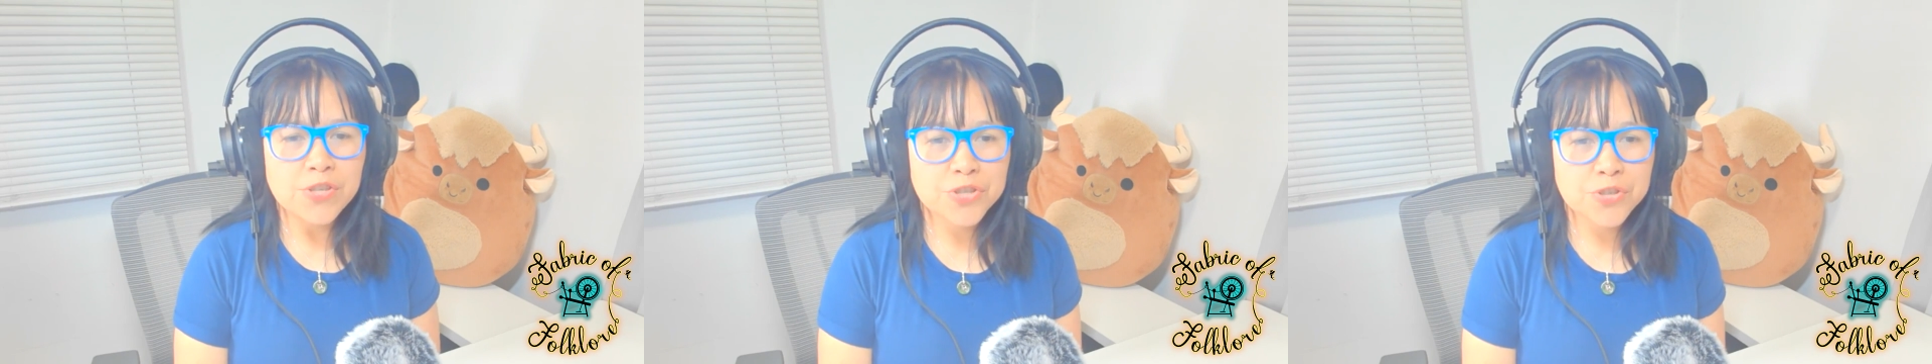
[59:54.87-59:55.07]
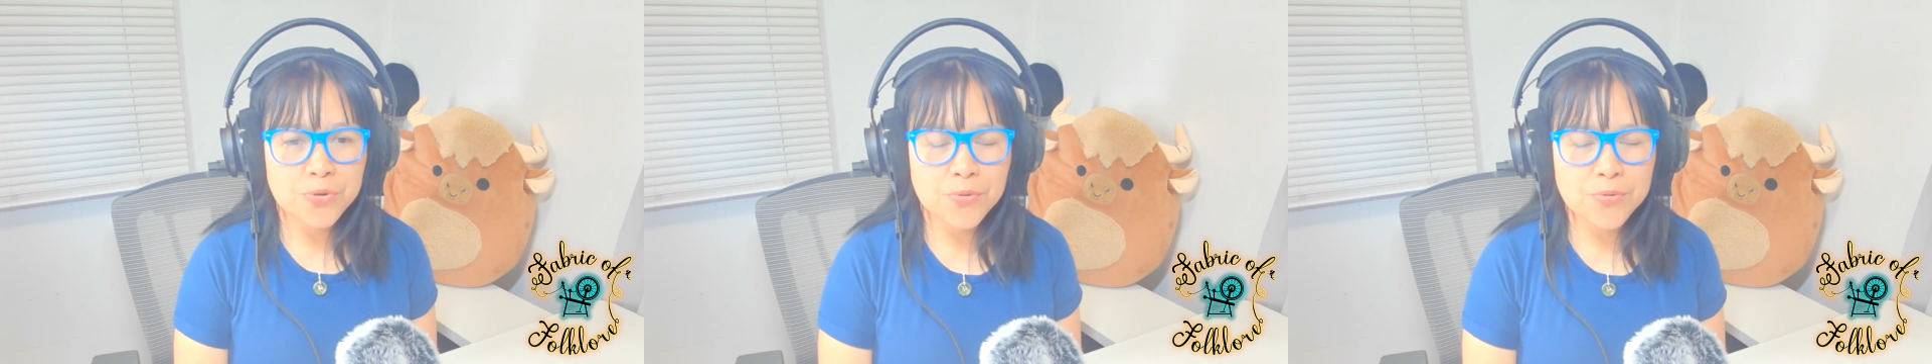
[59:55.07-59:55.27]

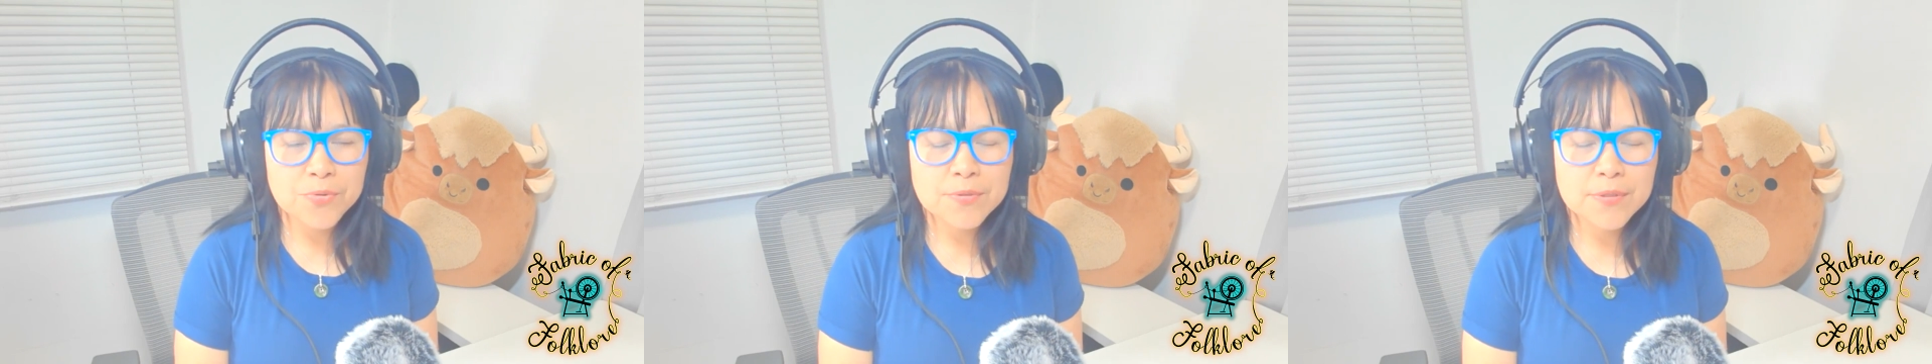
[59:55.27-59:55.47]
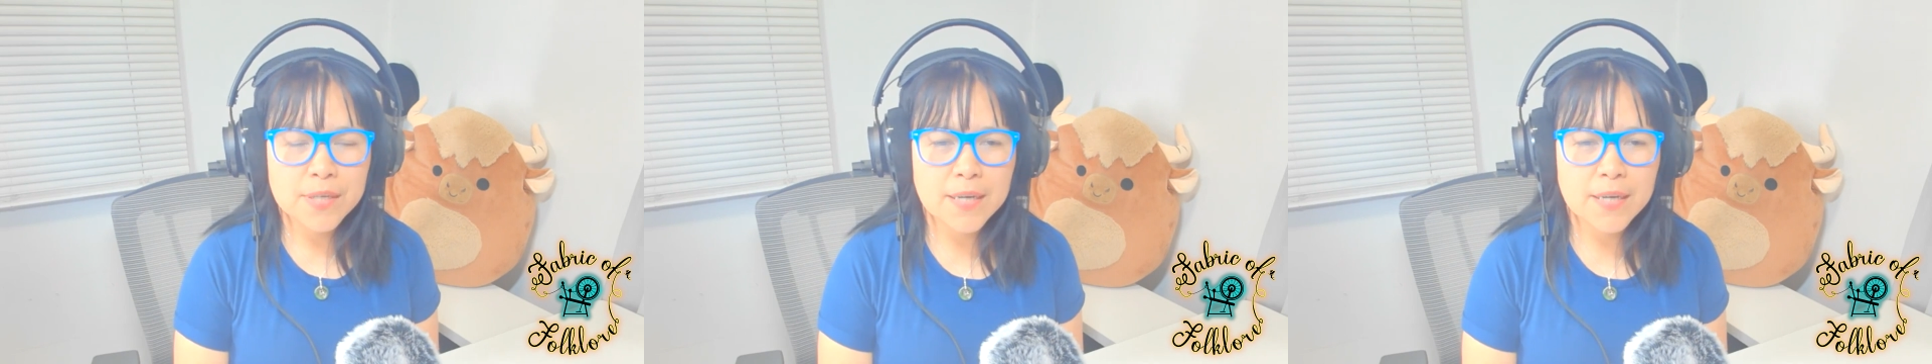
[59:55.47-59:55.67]

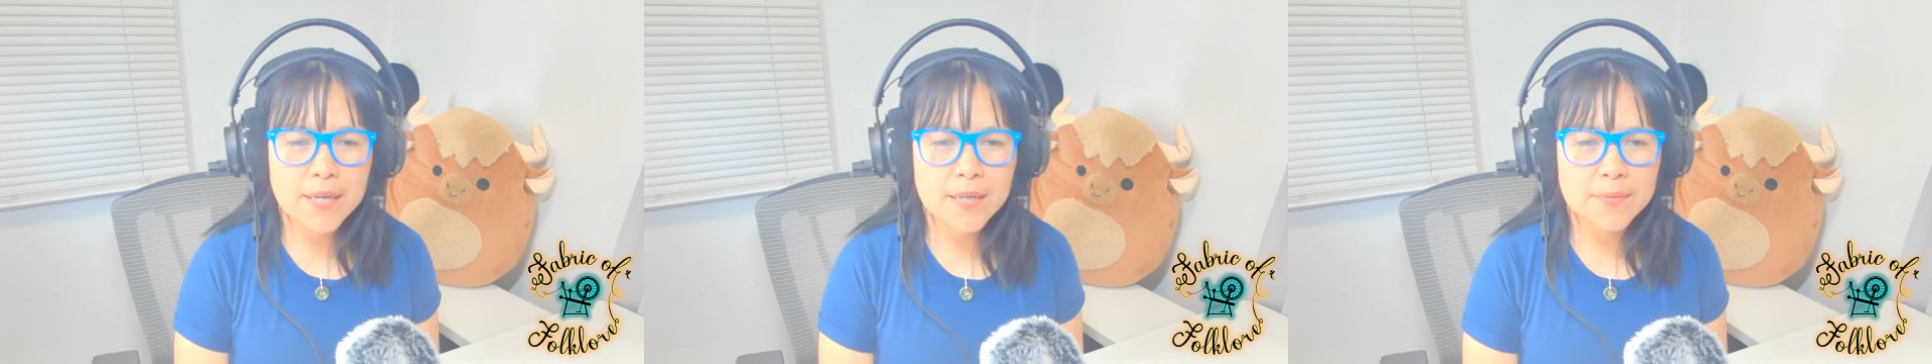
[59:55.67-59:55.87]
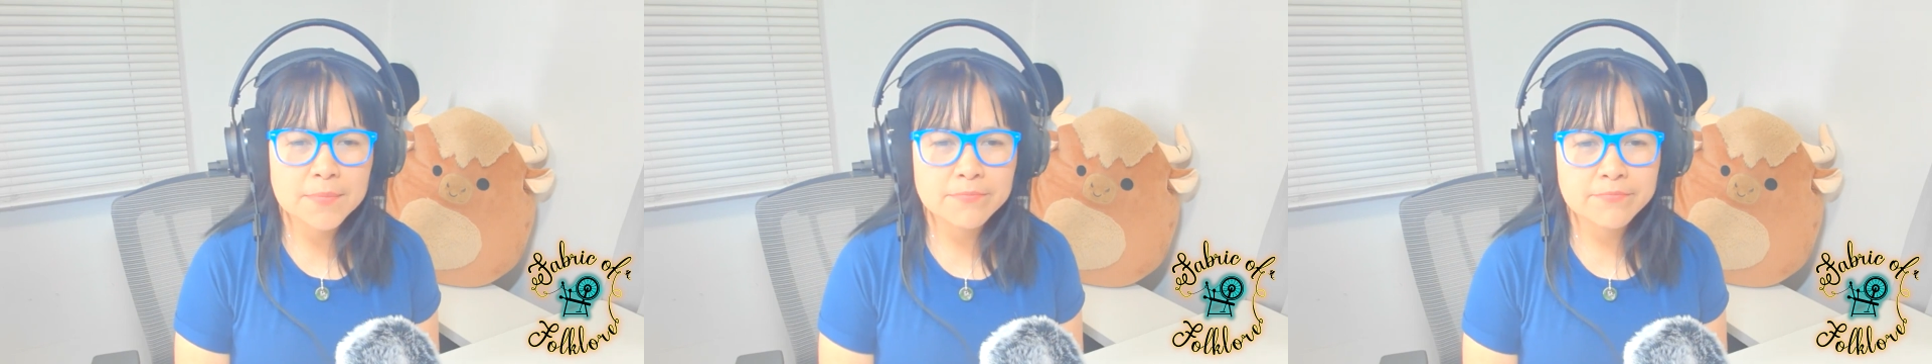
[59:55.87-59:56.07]
show,
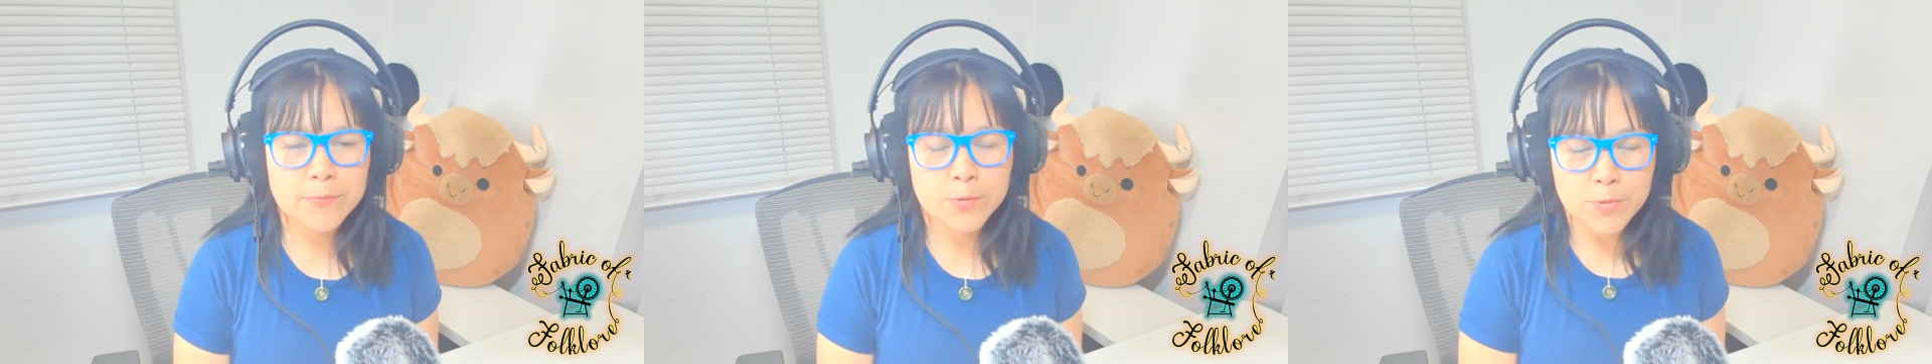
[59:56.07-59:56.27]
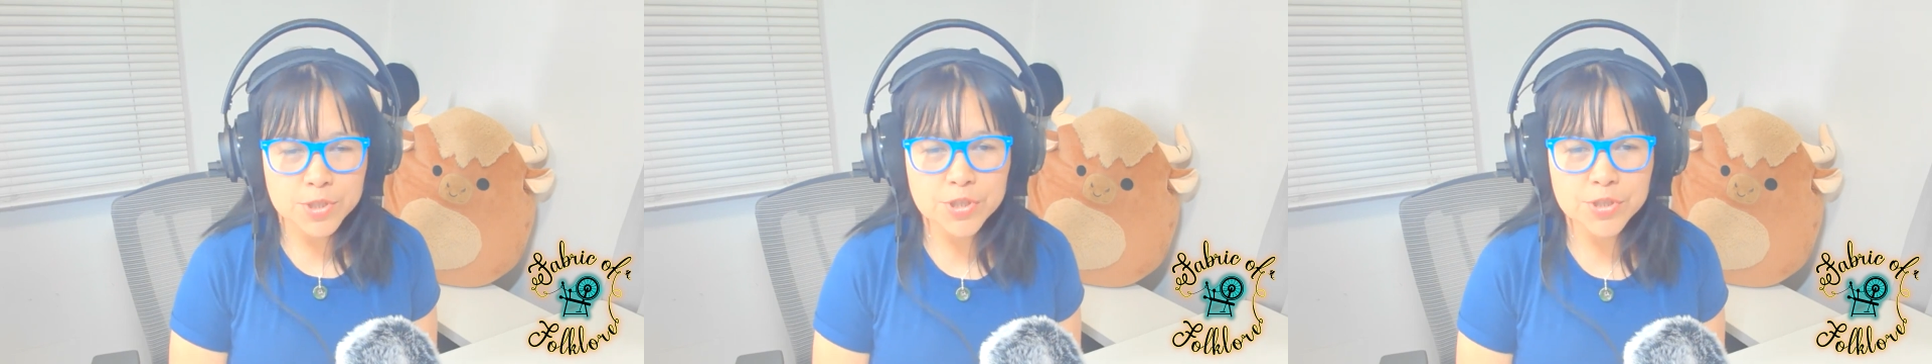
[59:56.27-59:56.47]

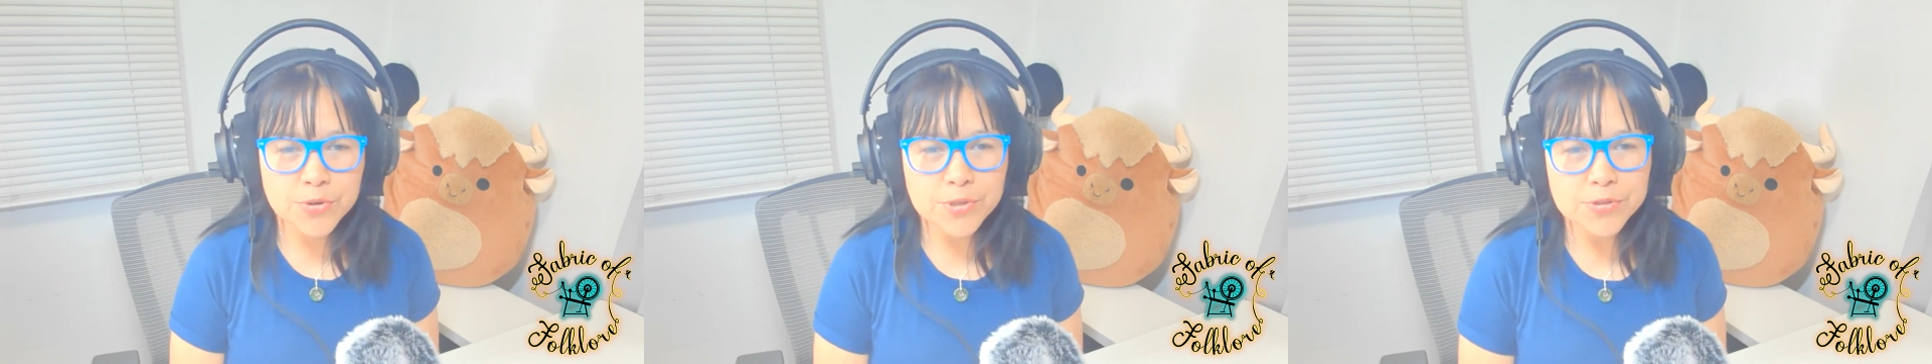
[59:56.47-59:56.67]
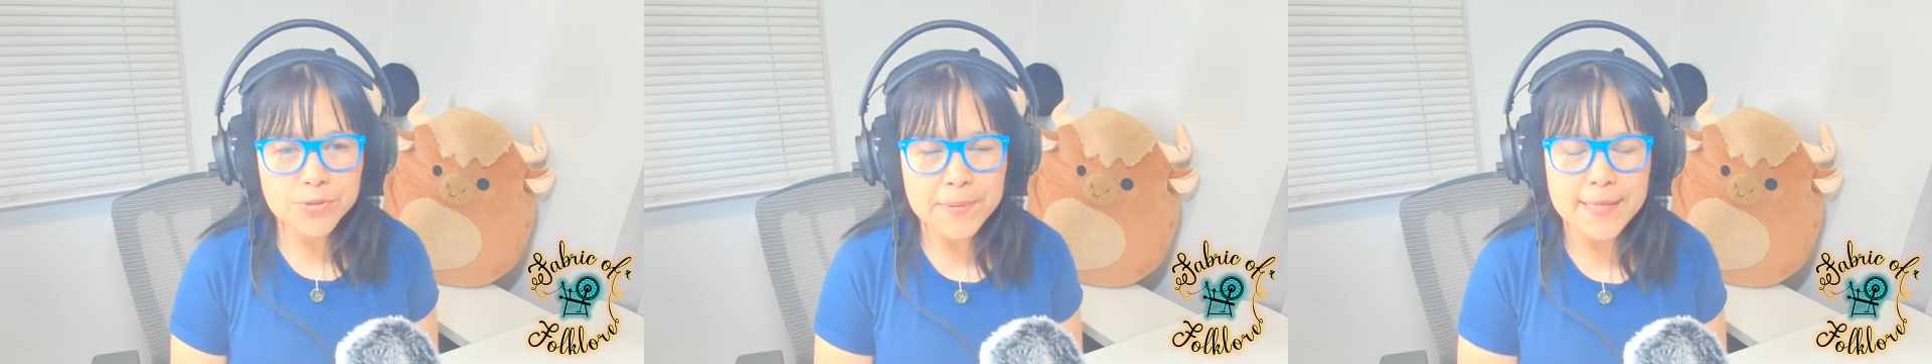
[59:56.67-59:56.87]
which is
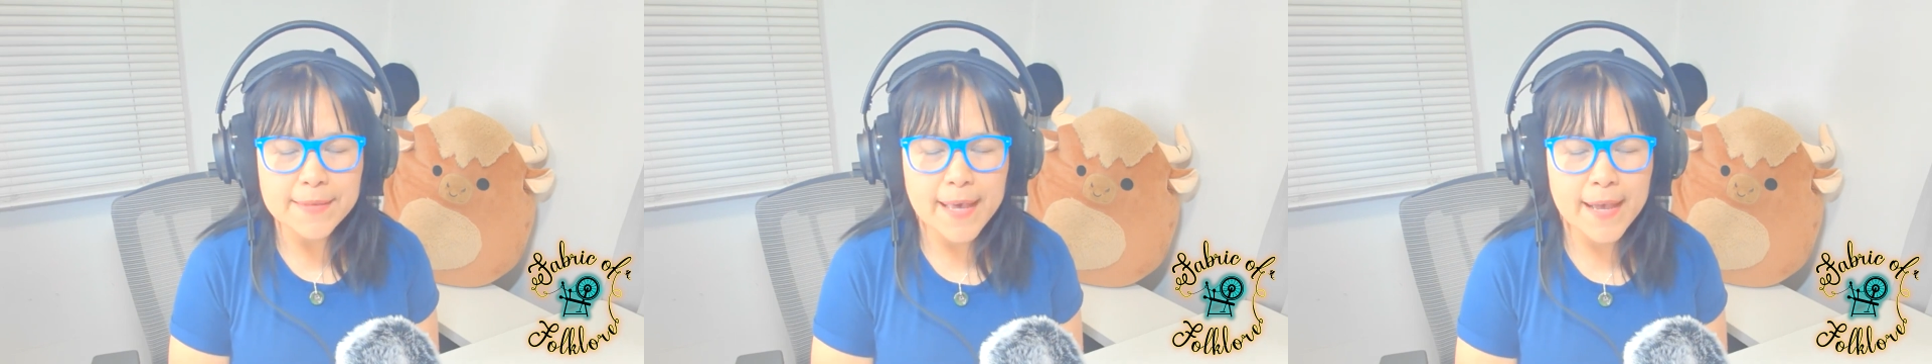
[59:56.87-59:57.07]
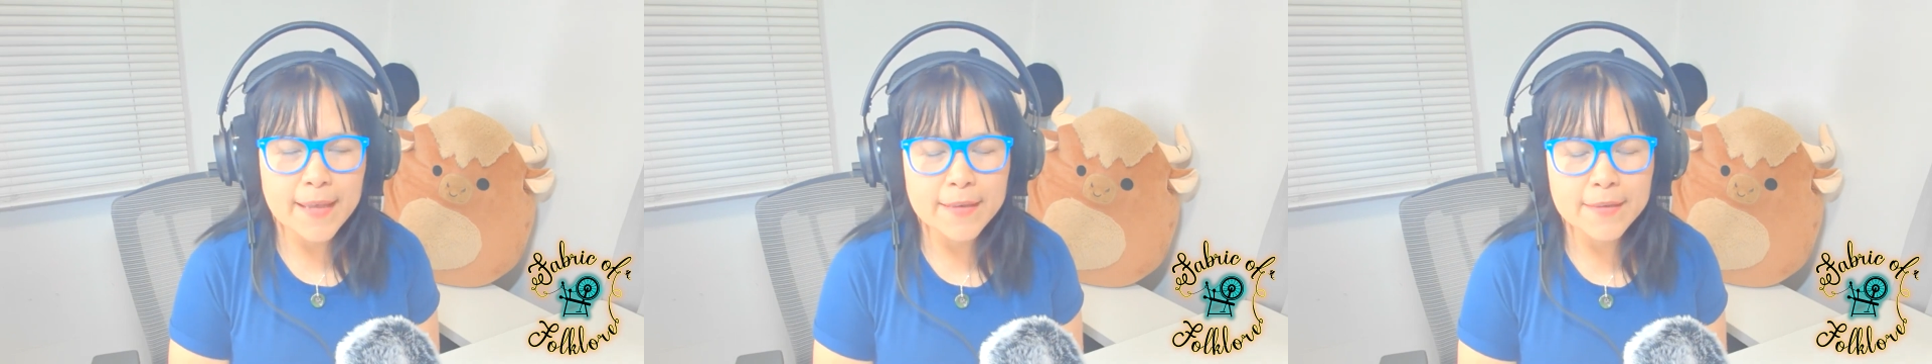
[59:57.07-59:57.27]
going to be
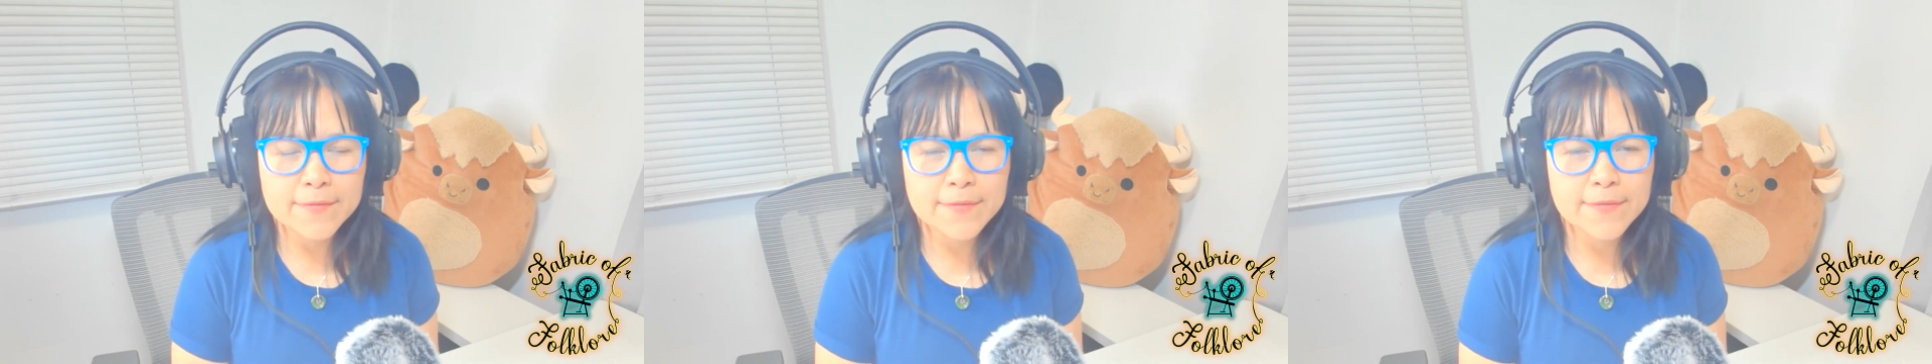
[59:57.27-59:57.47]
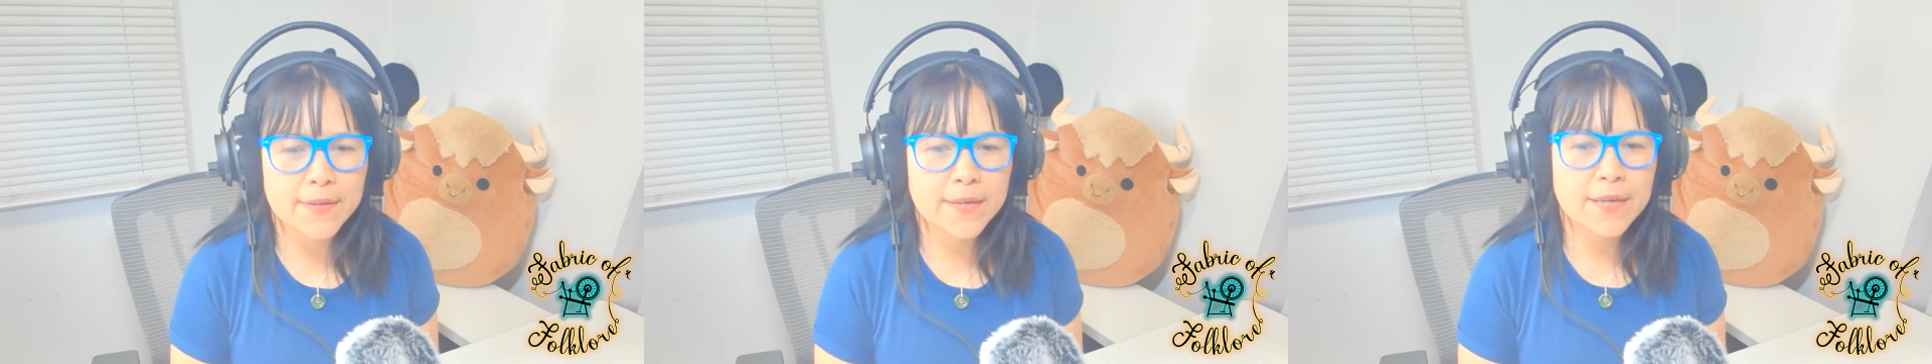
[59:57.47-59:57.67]
live.